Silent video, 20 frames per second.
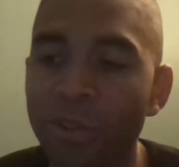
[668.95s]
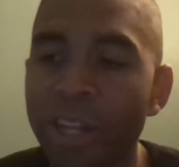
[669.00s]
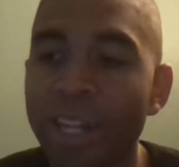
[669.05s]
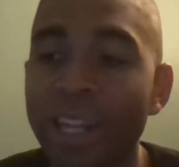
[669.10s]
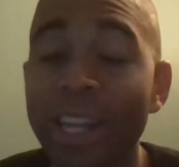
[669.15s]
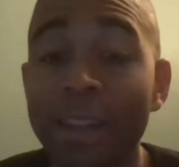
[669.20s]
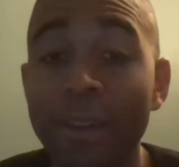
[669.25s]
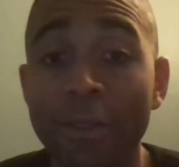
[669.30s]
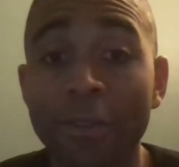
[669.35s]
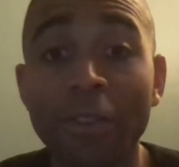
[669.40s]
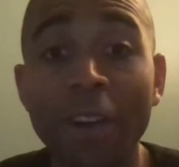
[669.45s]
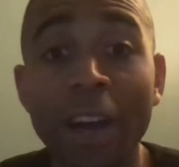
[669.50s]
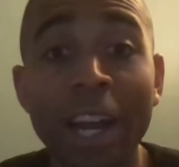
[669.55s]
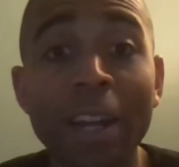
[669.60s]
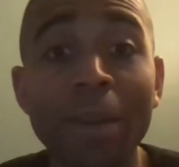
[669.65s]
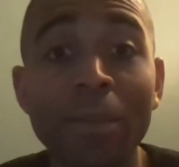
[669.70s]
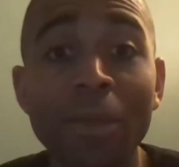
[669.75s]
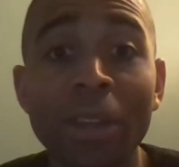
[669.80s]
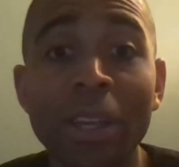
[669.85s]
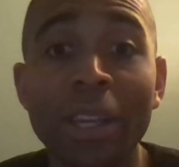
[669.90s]
letting that
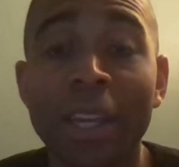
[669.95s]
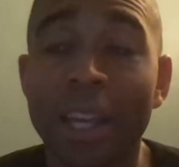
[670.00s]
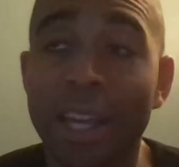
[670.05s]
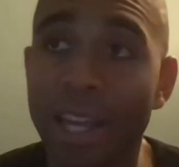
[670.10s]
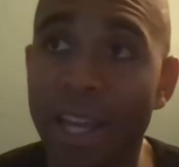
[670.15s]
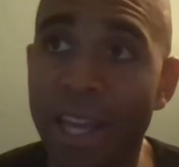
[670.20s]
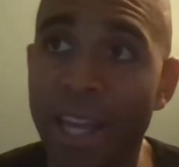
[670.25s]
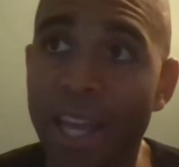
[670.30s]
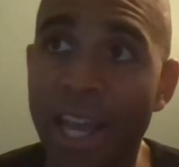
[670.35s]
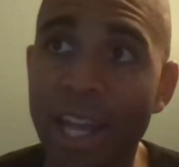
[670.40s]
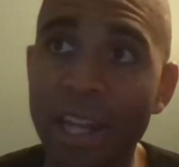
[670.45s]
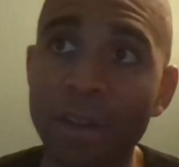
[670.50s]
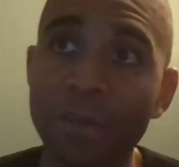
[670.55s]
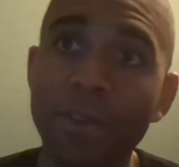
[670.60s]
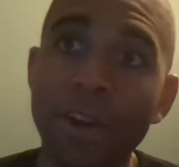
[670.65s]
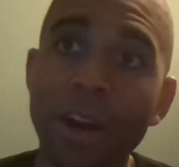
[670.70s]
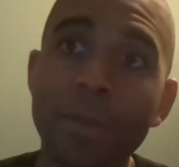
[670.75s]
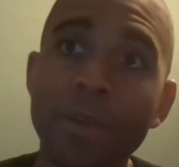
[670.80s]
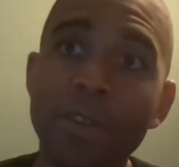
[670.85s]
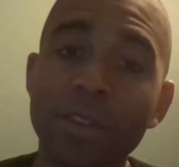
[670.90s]
define me, and
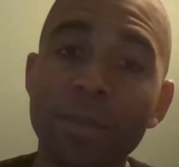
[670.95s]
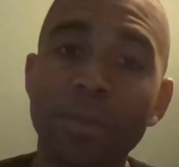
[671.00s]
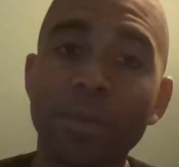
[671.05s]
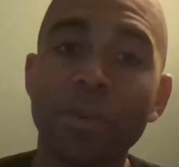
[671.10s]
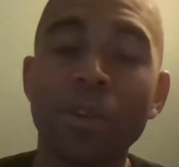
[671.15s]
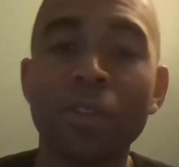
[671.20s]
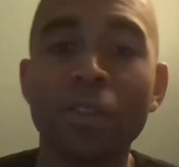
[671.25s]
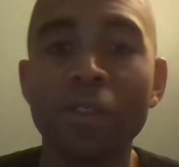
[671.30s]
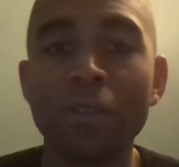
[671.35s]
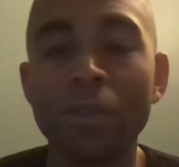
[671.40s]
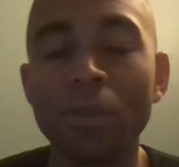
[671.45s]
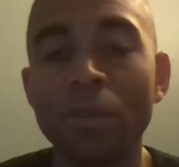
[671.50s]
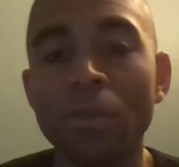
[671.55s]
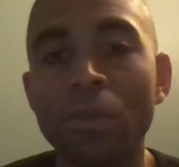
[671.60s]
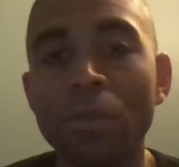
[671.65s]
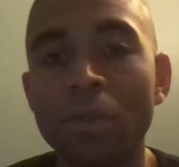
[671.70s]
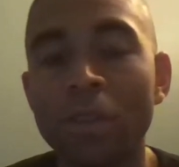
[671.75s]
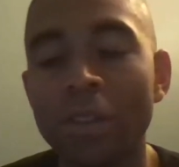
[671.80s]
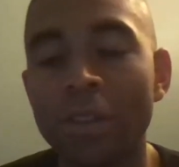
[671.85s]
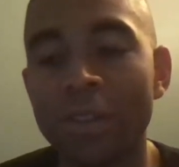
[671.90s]
define me as a person
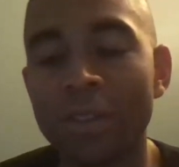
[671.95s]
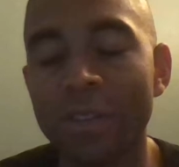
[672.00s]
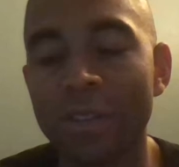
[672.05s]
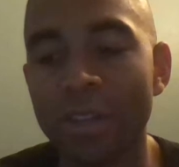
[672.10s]
who I